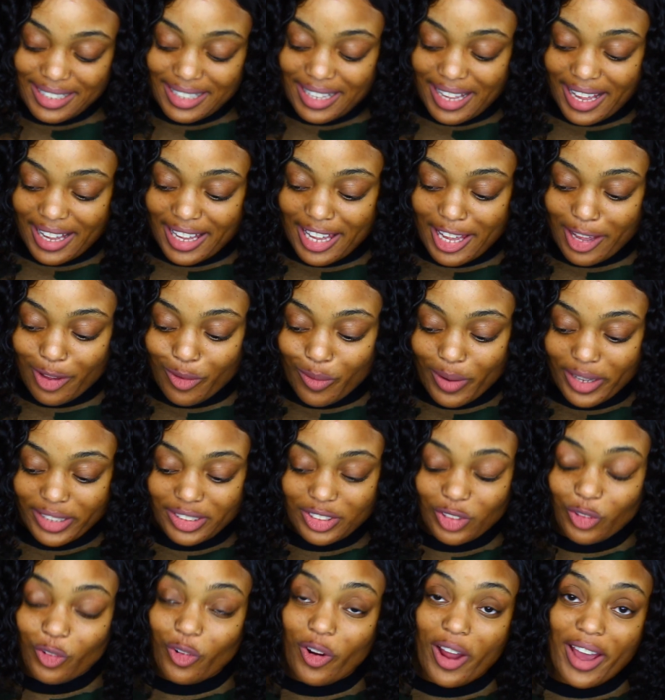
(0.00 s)
I can't wait
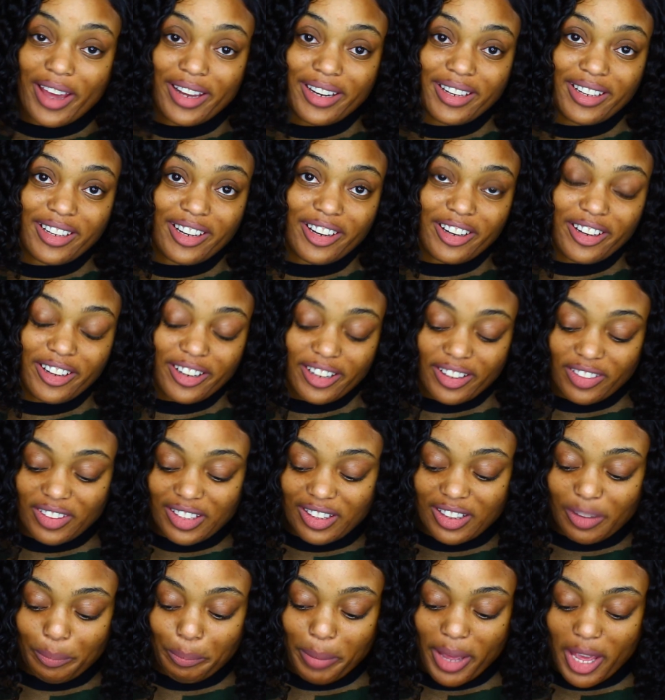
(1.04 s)
to write in her, and
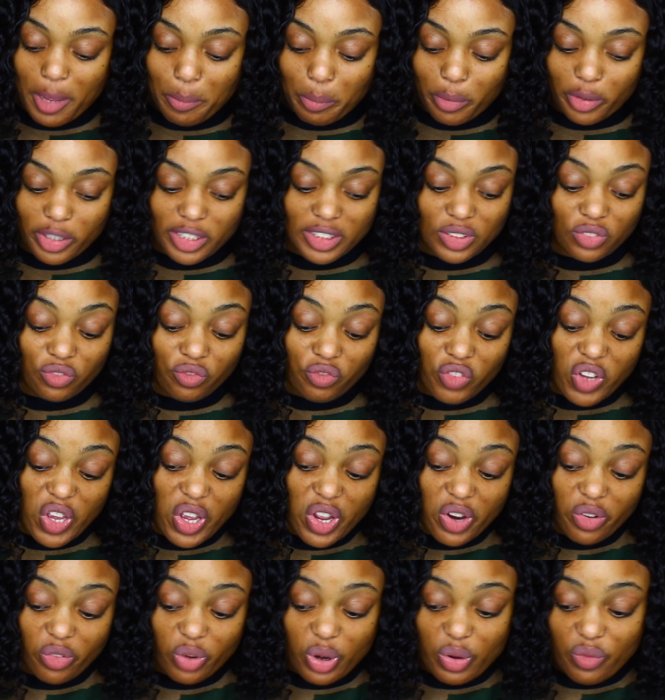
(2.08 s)
then the paper is
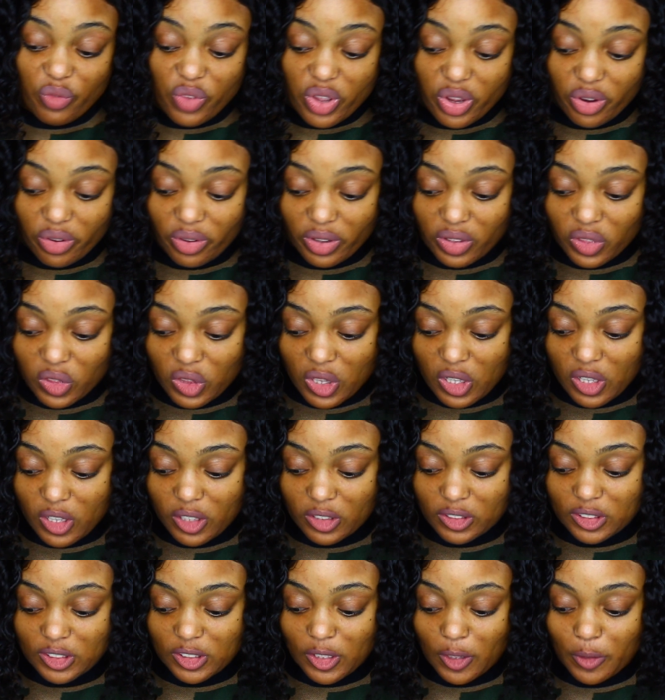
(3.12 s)
very, very
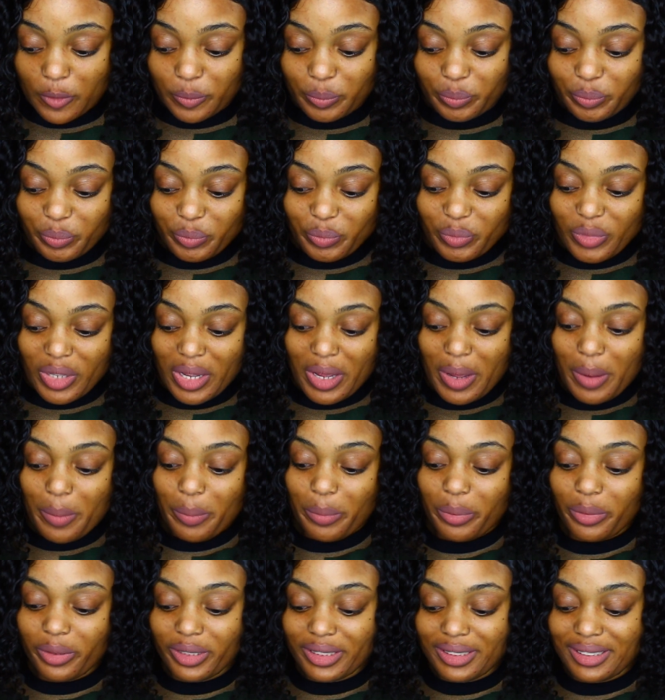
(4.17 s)
thick. So
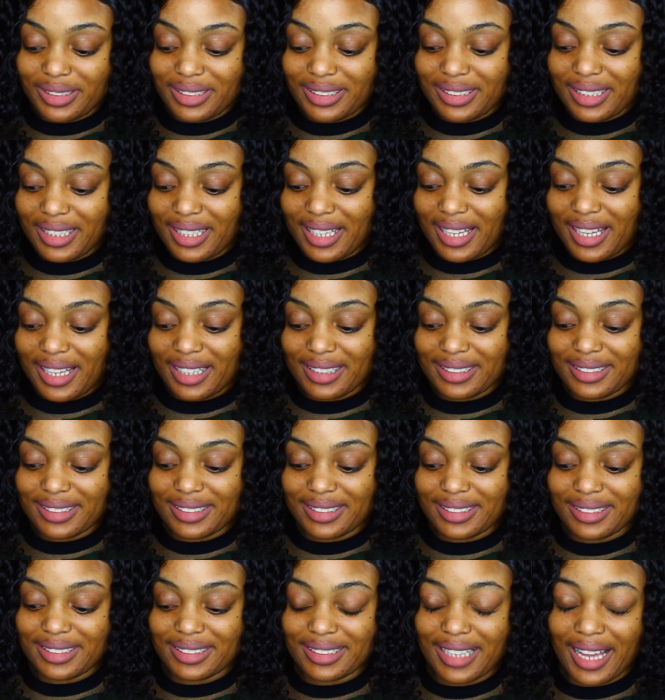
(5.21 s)
pretty
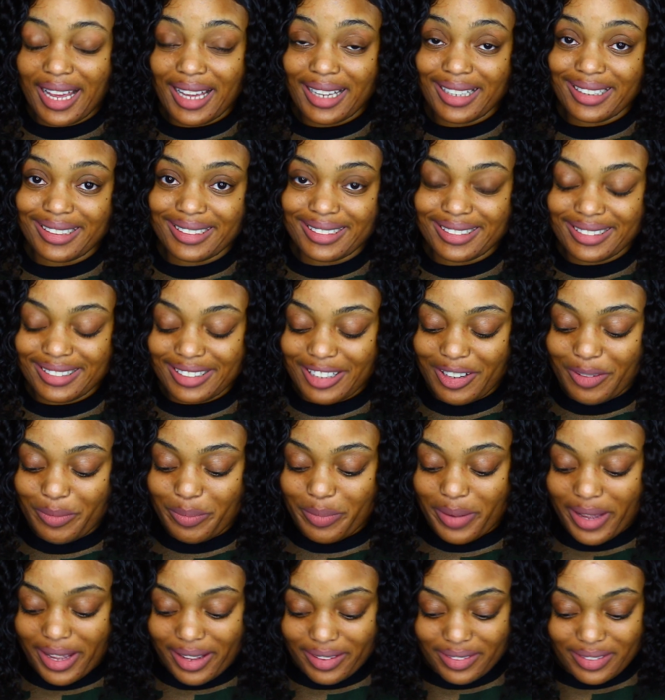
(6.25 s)
excited
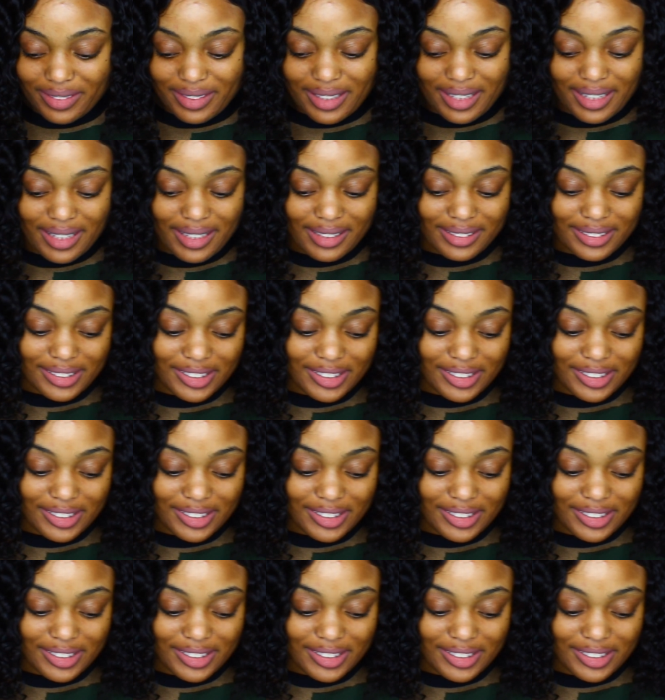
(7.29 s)
about that.